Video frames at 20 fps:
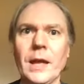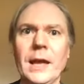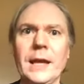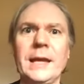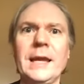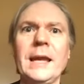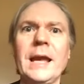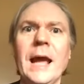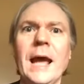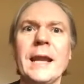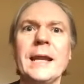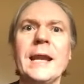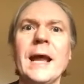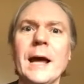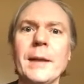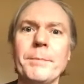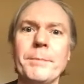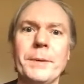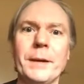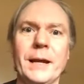He had
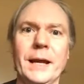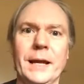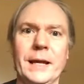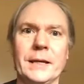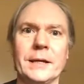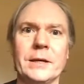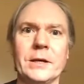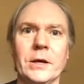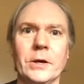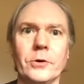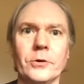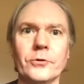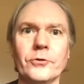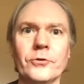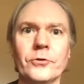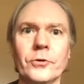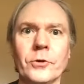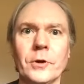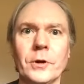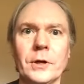not been a head
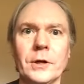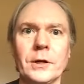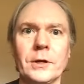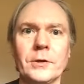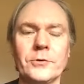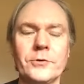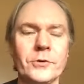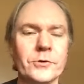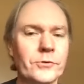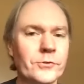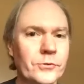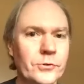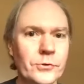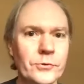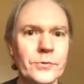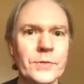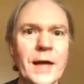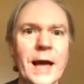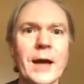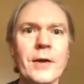coach since
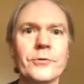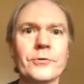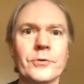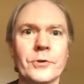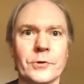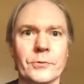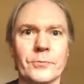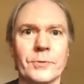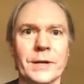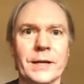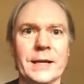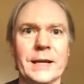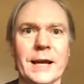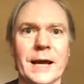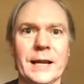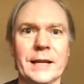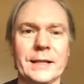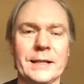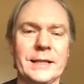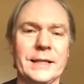2000 when he
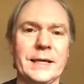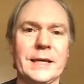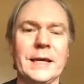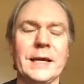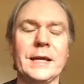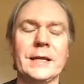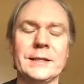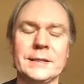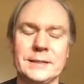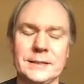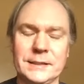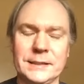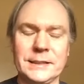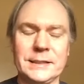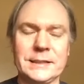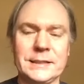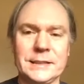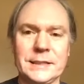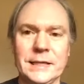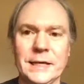got the
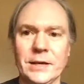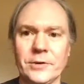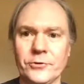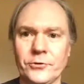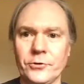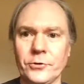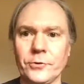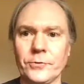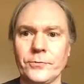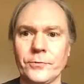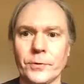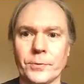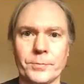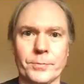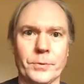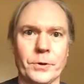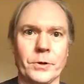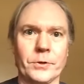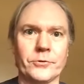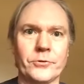ETSU
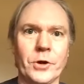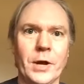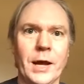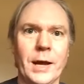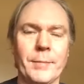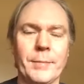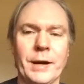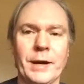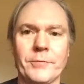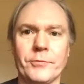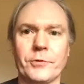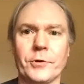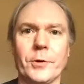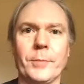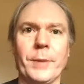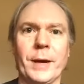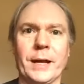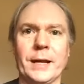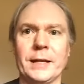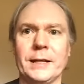football job after
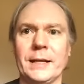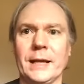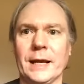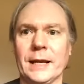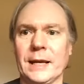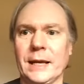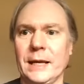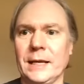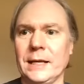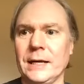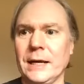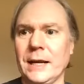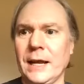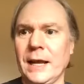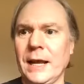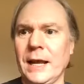about a decade and a